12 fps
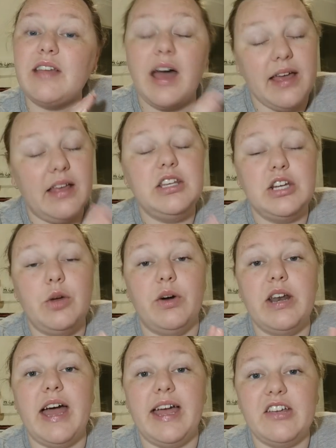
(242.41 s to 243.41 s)
I, you know
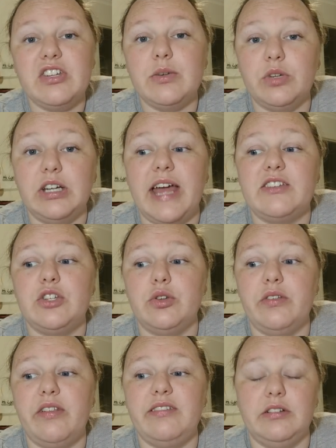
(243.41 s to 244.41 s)
what, I actually would like
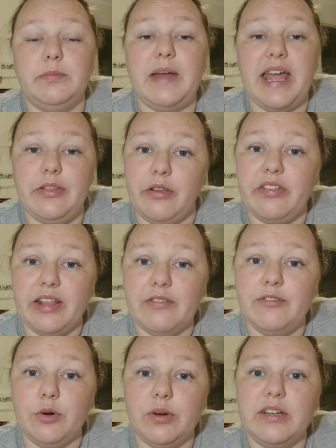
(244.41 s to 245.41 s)
to still pay those
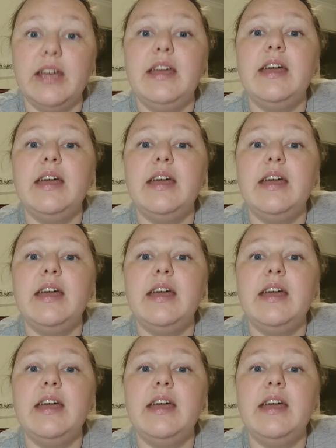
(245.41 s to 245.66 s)
things forward.